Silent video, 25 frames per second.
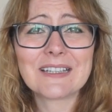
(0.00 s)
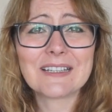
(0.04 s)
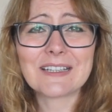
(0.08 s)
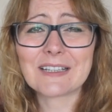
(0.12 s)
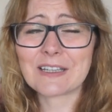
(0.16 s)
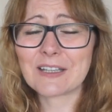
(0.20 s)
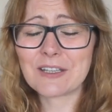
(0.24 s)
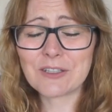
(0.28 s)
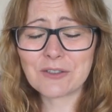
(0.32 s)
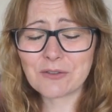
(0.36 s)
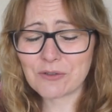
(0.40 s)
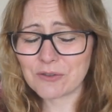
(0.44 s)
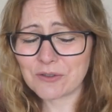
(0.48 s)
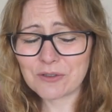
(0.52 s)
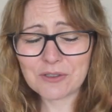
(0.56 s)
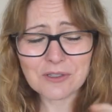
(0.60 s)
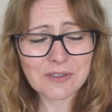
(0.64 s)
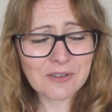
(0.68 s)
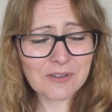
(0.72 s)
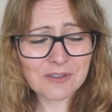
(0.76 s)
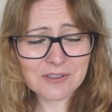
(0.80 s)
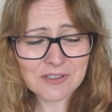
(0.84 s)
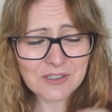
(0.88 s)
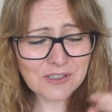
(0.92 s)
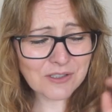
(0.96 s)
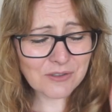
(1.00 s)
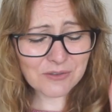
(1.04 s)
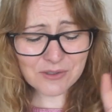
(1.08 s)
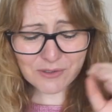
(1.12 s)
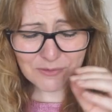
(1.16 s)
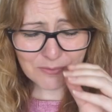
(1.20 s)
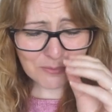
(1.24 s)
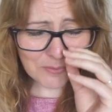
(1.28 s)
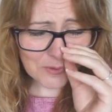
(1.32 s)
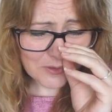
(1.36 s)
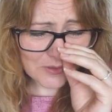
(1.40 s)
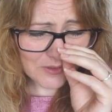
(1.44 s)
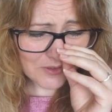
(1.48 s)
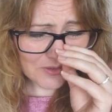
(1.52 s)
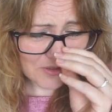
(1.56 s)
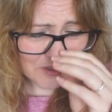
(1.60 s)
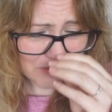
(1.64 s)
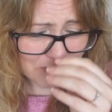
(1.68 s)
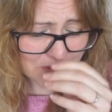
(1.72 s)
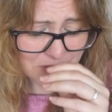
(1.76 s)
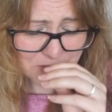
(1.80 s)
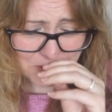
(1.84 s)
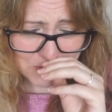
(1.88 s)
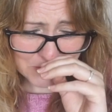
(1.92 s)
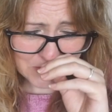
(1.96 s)
like you don't you don't even want to know
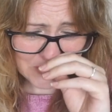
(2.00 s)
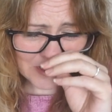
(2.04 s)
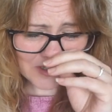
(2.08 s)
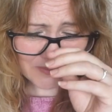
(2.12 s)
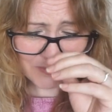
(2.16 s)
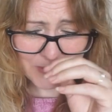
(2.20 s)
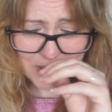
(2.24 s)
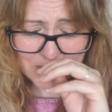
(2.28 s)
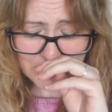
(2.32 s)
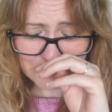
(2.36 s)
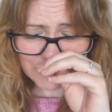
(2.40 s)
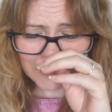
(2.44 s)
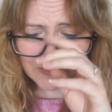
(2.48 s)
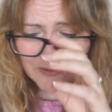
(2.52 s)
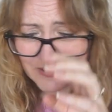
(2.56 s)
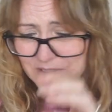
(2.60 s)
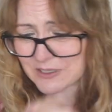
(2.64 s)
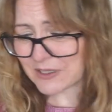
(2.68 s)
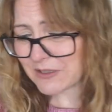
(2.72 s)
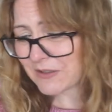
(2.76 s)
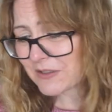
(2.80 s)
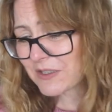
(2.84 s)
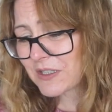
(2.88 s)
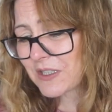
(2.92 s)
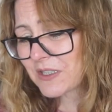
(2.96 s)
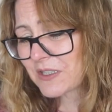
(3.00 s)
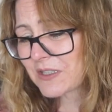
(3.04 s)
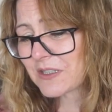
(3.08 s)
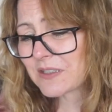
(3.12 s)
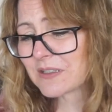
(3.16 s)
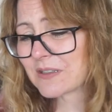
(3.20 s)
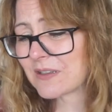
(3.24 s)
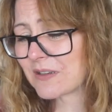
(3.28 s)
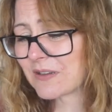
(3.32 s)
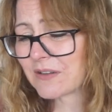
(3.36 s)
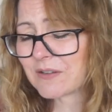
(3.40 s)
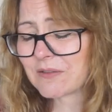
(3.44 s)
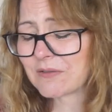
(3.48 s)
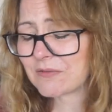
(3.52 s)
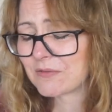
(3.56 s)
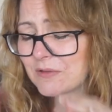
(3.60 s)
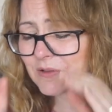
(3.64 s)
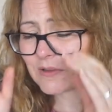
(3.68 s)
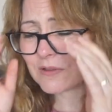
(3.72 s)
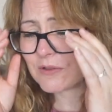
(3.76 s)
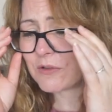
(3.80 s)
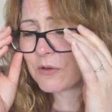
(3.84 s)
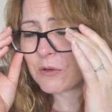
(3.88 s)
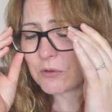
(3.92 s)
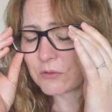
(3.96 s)
what's going on in my house right now. It's just
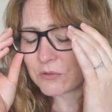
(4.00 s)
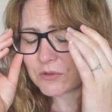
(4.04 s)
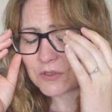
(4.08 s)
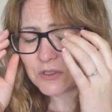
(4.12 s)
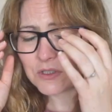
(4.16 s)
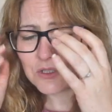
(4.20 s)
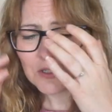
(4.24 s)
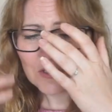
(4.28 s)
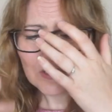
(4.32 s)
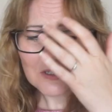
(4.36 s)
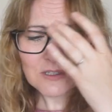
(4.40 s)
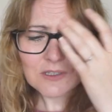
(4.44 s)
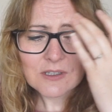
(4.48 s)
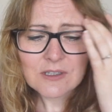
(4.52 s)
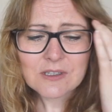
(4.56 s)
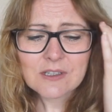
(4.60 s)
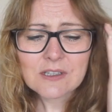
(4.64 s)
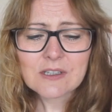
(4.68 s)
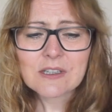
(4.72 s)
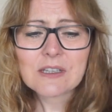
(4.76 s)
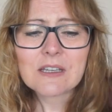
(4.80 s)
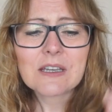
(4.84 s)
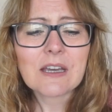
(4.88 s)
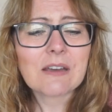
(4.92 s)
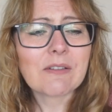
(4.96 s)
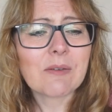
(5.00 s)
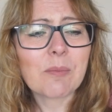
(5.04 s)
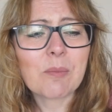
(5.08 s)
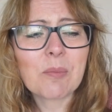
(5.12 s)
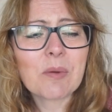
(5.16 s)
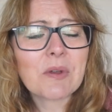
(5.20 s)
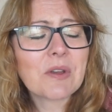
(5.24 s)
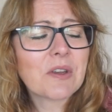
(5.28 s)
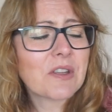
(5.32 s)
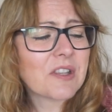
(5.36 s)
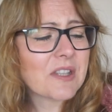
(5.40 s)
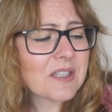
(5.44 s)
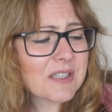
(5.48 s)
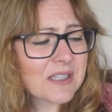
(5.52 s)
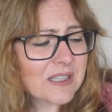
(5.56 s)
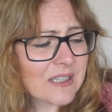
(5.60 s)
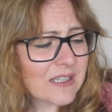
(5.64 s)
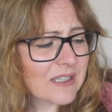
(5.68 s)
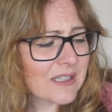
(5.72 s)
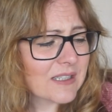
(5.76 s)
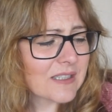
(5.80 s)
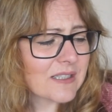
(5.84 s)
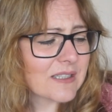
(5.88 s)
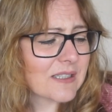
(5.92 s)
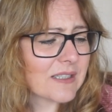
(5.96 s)
nuts. I have
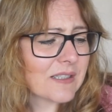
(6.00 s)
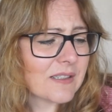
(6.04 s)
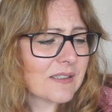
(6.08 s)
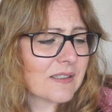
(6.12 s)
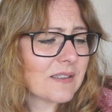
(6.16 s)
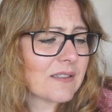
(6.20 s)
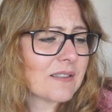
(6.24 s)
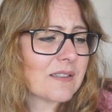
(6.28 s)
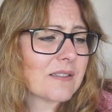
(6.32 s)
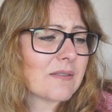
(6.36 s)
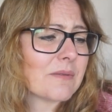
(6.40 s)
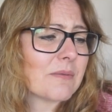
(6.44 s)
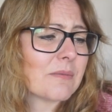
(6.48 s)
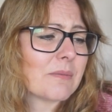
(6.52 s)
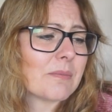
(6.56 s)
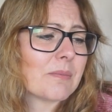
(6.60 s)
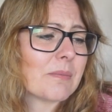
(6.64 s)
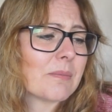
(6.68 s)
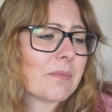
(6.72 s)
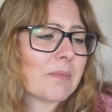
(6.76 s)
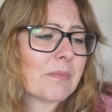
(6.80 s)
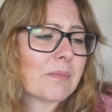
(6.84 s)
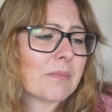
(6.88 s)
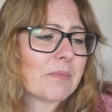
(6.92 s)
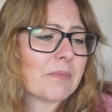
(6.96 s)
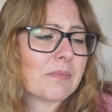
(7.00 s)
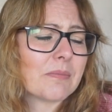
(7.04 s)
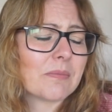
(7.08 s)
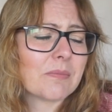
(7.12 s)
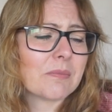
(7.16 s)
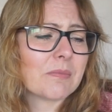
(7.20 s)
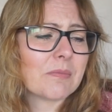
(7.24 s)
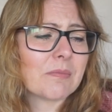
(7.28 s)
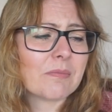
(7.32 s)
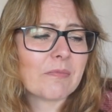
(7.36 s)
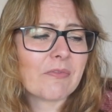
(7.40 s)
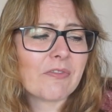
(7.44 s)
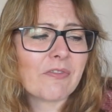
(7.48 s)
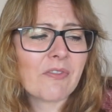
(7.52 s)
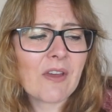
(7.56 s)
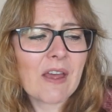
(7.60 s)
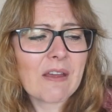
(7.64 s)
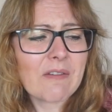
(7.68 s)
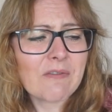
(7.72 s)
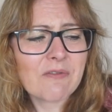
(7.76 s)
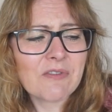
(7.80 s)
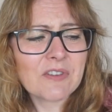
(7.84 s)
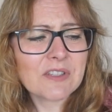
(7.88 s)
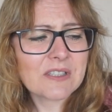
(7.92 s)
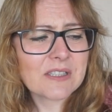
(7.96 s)
birthdays and
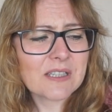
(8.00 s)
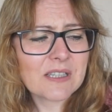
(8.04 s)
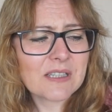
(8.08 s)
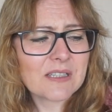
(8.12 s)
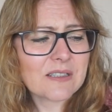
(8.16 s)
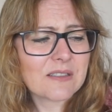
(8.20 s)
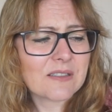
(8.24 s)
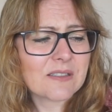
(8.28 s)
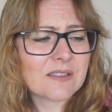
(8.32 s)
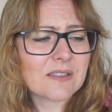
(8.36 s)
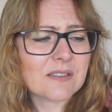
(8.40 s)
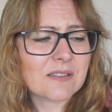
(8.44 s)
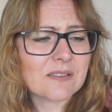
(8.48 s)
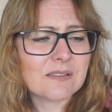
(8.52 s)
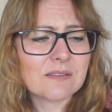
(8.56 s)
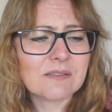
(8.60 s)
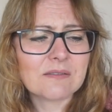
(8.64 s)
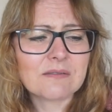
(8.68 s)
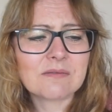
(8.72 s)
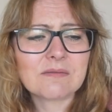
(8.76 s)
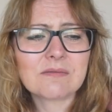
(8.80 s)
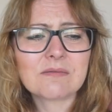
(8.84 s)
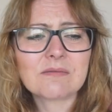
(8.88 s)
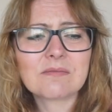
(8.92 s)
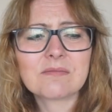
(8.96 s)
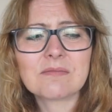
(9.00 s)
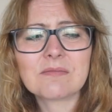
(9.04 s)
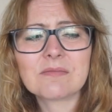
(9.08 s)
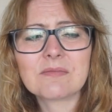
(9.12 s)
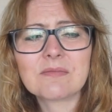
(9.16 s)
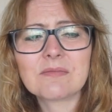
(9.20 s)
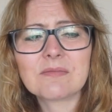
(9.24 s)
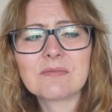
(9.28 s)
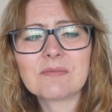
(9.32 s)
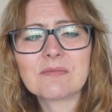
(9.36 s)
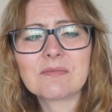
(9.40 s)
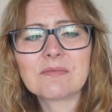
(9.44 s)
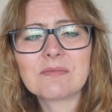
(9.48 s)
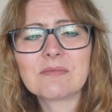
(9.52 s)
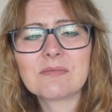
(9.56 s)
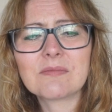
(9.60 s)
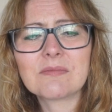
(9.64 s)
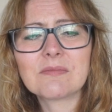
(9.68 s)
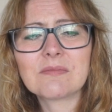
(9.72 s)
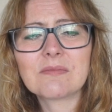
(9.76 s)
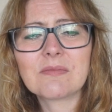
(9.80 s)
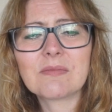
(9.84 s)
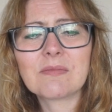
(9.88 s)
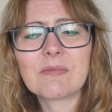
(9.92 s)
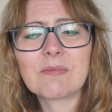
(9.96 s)
vet visits and
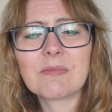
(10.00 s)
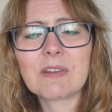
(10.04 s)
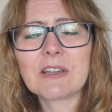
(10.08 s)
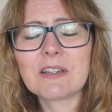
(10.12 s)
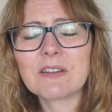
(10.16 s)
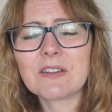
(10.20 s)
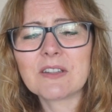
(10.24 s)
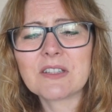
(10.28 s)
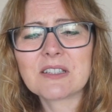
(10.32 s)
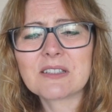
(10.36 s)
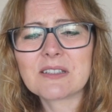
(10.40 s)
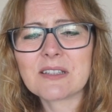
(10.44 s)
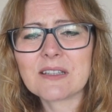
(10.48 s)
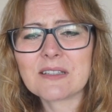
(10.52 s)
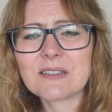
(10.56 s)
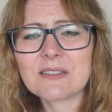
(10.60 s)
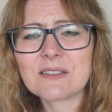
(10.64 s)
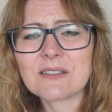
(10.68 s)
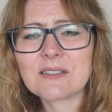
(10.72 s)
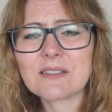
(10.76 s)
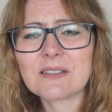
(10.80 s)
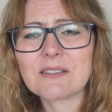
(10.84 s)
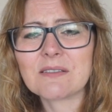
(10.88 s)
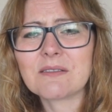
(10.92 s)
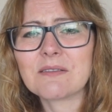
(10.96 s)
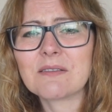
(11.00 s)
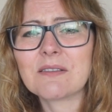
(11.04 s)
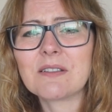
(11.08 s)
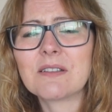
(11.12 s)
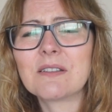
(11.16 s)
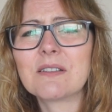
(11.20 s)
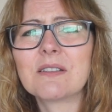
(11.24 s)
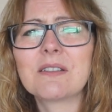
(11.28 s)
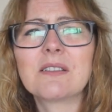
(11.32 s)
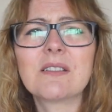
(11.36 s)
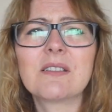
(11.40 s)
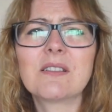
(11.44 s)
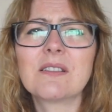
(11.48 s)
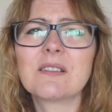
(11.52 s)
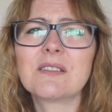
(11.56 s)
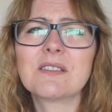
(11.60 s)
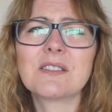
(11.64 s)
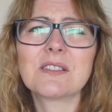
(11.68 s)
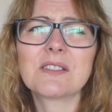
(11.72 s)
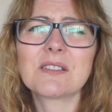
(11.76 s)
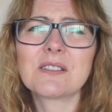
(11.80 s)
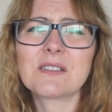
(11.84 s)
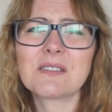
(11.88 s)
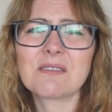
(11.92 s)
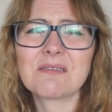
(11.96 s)
illnesses and
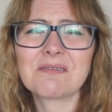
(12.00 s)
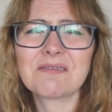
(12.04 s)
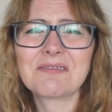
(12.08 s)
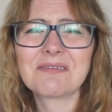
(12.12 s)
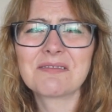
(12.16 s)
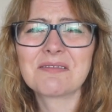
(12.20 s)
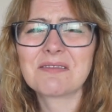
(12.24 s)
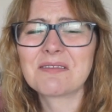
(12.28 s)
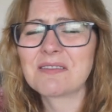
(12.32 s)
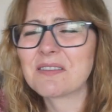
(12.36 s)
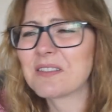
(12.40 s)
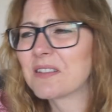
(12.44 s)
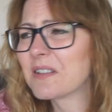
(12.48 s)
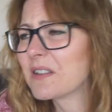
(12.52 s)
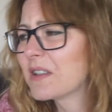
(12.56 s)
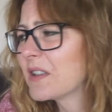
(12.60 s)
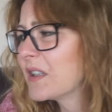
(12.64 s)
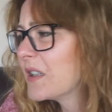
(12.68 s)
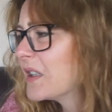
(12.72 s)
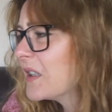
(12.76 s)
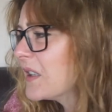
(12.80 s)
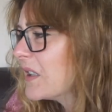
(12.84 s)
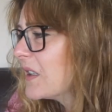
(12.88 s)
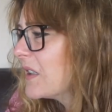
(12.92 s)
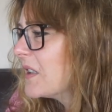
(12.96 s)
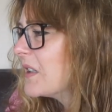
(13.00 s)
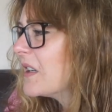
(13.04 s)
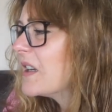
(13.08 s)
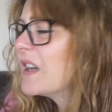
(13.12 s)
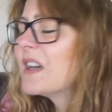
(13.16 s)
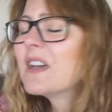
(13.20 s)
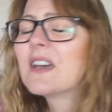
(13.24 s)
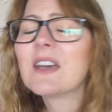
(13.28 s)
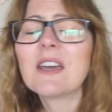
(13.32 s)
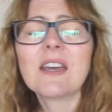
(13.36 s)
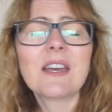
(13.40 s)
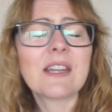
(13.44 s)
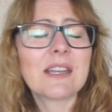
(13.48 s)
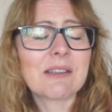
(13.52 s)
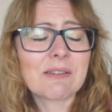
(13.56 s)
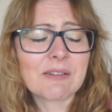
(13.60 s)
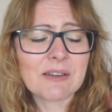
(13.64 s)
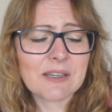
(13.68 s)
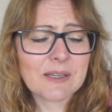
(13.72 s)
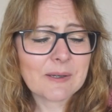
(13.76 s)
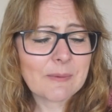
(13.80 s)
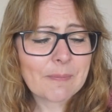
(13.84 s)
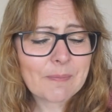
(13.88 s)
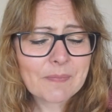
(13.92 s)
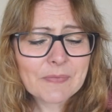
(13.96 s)
just
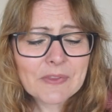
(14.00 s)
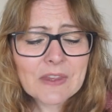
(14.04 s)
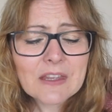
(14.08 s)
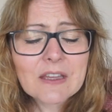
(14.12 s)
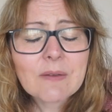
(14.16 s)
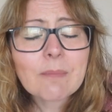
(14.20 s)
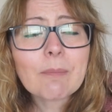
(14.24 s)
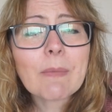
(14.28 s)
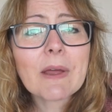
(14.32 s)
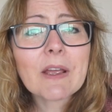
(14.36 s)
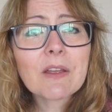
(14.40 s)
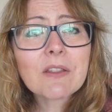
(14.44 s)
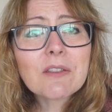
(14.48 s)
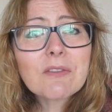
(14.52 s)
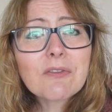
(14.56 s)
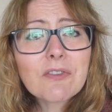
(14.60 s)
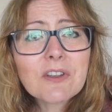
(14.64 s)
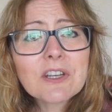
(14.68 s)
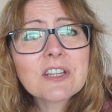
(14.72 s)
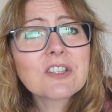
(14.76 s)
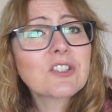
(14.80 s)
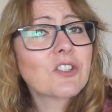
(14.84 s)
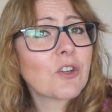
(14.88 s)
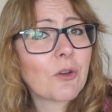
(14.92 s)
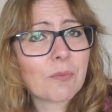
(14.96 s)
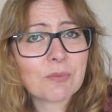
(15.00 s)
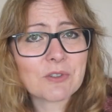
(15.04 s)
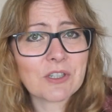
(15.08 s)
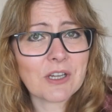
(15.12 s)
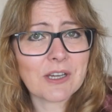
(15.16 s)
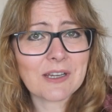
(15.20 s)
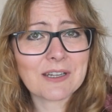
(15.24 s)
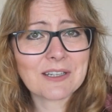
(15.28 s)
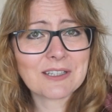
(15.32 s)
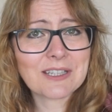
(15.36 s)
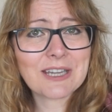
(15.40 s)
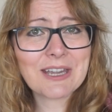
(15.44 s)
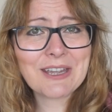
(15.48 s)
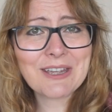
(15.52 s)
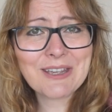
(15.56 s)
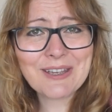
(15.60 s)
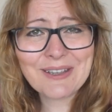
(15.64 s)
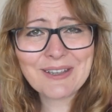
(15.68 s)
anywhere. My other finished object,